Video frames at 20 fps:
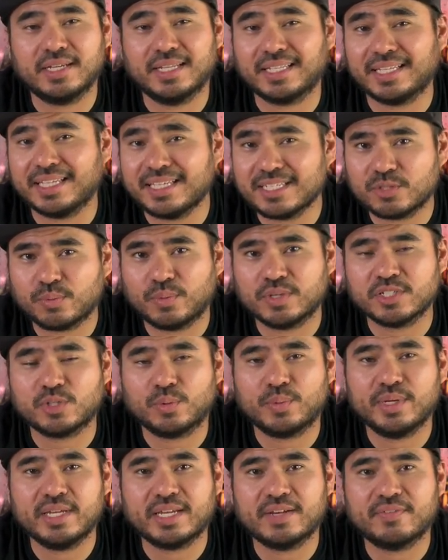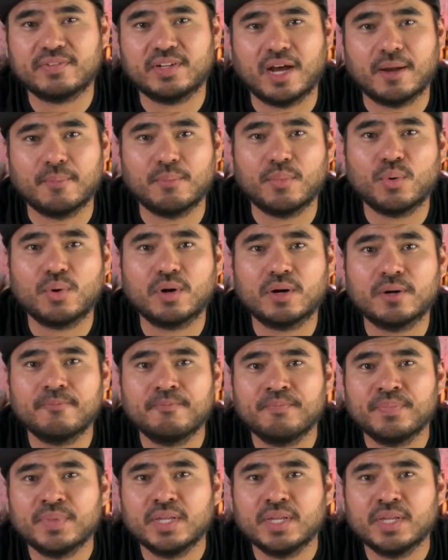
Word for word: at least once a week, if not more.